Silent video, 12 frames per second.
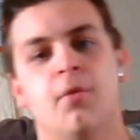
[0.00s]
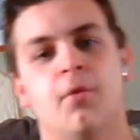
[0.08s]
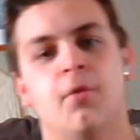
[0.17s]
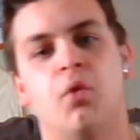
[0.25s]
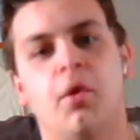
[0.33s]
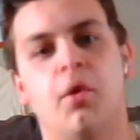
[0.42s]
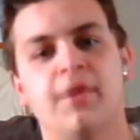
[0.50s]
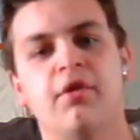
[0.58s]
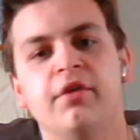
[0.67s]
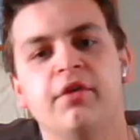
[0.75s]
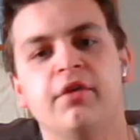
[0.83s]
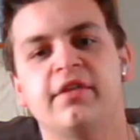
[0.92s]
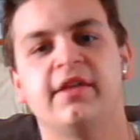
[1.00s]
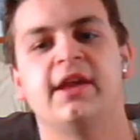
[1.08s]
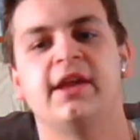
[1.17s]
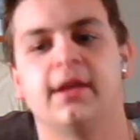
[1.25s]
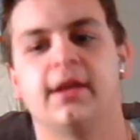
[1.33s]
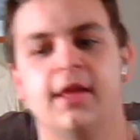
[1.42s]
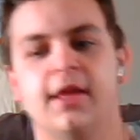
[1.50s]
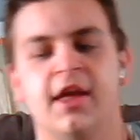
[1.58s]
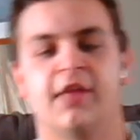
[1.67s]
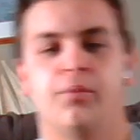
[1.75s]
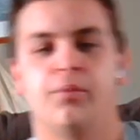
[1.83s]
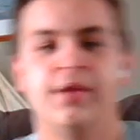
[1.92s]
But what we've already seen
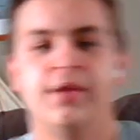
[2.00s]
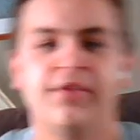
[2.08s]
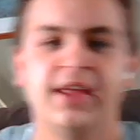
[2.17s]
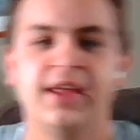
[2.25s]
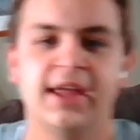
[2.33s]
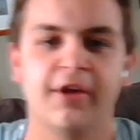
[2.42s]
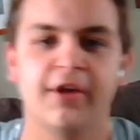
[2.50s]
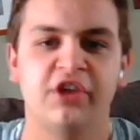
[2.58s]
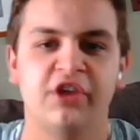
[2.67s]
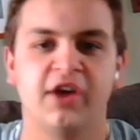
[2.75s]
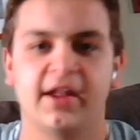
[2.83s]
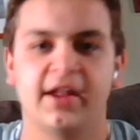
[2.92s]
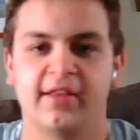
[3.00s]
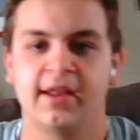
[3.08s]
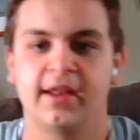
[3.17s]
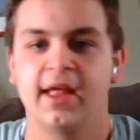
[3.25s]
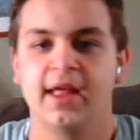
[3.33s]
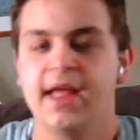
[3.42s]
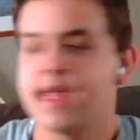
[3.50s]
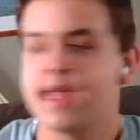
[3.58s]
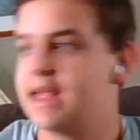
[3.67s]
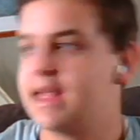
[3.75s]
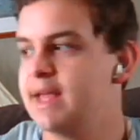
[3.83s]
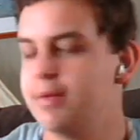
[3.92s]
is we've seen Gary Johnson
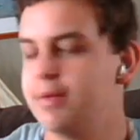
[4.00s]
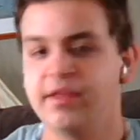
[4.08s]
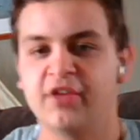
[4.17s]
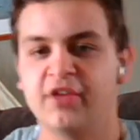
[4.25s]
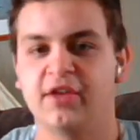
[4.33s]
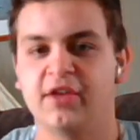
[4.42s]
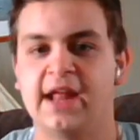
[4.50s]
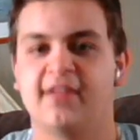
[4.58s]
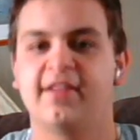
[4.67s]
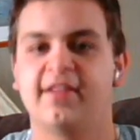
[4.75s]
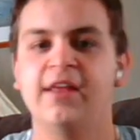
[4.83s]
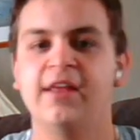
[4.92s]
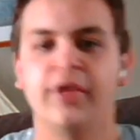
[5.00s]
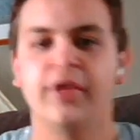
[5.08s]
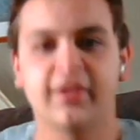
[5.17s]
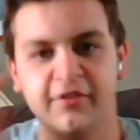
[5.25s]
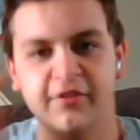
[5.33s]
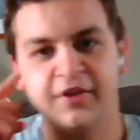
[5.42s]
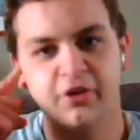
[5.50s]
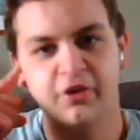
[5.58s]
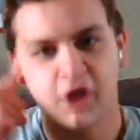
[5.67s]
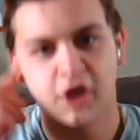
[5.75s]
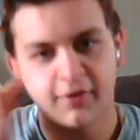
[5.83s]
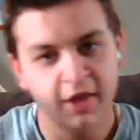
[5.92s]
get position and seal his defender
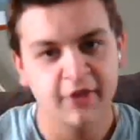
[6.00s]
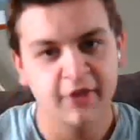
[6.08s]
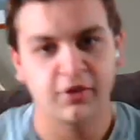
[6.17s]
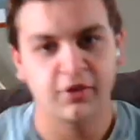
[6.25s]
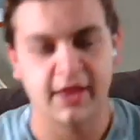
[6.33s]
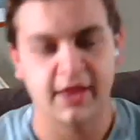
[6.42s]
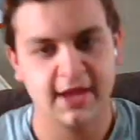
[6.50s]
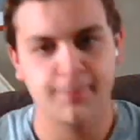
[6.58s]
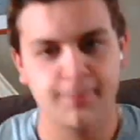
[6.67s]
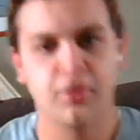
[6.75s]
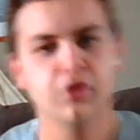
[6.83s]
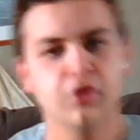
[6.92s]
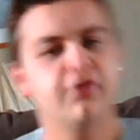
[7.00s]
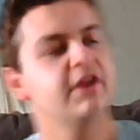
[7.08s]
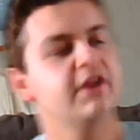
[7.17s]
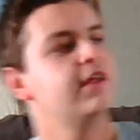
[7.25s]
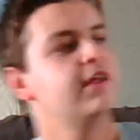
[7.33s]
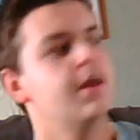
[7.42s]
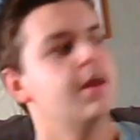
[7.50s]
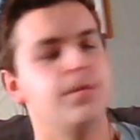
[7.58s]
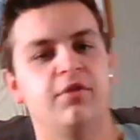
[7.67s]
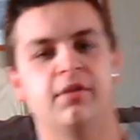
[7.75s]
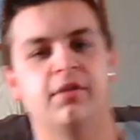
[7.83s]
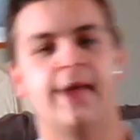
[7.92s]
off so that he had a perfect
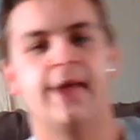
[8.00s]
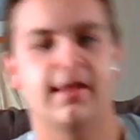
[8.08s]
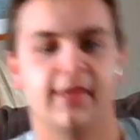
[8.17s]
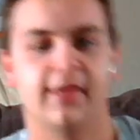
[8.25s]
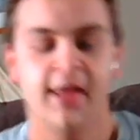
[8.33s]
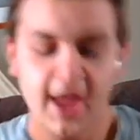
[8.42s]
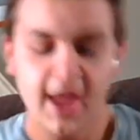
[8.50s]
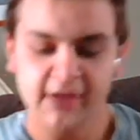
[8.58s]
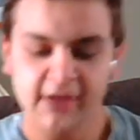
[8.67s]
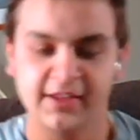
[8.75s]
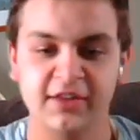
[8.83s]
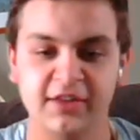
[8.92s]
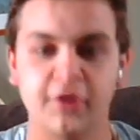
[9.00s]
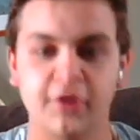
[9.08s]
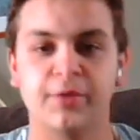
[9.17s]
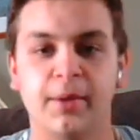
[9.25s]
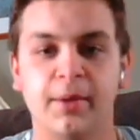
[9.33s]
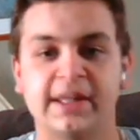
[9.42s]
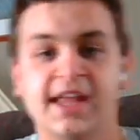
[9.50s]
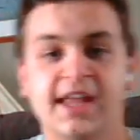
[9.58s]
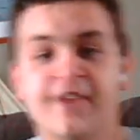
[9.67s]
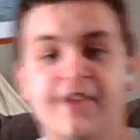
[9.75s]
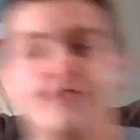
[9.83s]
move to the basket. You see Doge Baube take a